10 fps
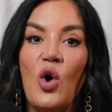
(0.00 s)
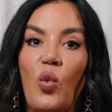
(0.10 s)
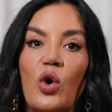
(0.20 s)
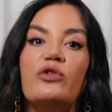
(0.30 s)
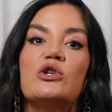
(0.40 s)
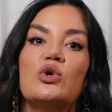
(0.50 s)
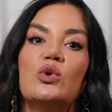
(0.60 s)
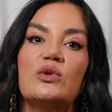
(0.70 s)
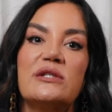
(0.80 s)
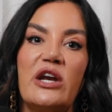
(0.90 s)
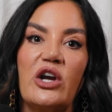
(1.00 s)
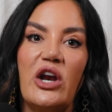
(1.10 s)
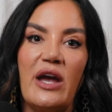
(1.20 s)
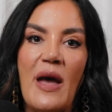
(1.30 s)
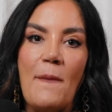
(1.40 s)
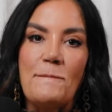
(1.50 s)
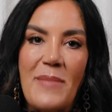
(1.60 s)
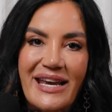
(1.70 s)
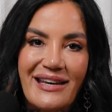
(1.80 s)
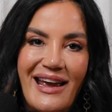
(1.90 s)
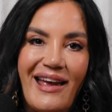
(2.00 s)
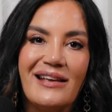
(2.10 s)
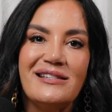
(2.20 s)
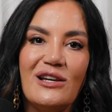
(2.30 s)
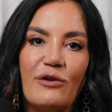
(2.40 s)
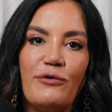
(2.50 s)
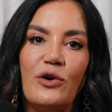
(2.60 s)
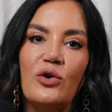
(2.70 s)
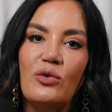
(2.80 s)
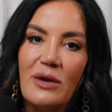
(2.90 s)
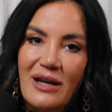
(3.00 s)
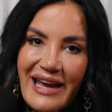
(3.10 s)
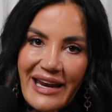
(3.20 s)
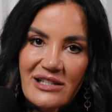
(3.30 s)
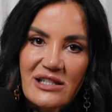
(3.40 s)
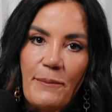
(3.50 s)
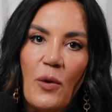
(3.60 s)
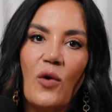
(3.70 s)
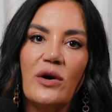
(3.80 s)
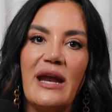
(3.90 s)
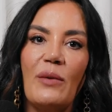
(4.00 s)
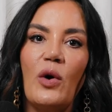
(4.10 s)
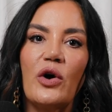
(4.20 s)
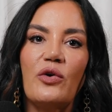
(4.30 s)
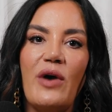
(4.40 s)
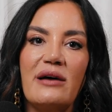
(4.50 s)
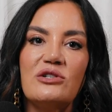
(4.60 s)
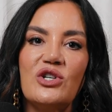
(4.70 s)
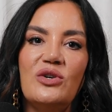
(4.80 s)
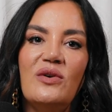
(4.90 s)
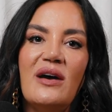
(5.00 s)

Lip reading: what are the tools that are going to make it easier for you, getting a support network around you.